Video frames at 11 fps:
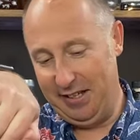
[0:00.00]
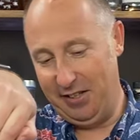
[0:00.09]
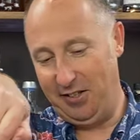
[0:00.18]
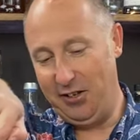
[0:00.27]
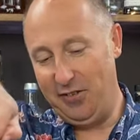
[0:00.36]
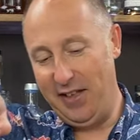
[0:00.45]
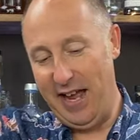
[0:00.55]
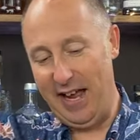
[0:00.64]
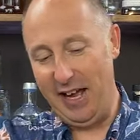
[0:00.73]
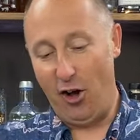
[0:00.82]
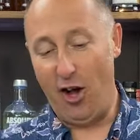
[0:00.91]
Do
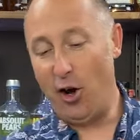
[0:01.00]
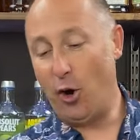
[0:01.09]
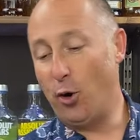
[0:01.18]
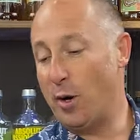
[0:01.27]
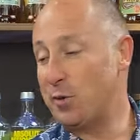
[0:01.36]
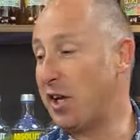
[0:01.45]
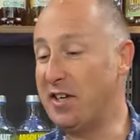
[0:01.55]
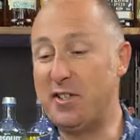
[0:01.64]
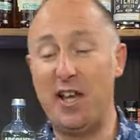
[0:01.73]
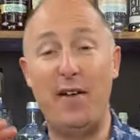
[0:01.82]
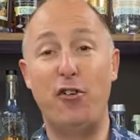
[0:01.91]
that. Or I was going to
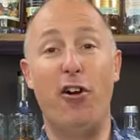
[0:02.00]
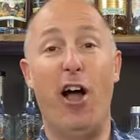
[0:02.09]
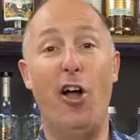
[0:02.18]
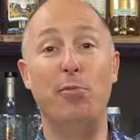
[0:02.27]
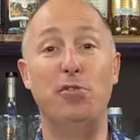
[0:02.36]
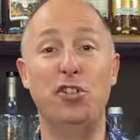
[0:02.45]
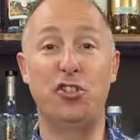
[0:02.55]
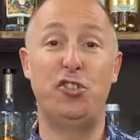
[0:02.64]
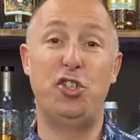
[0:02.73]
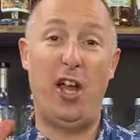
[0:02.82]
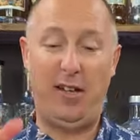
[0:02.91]
say, if you're at home, just
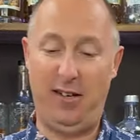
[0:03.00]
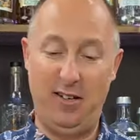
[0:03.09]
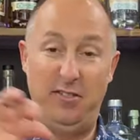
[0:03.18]
shake and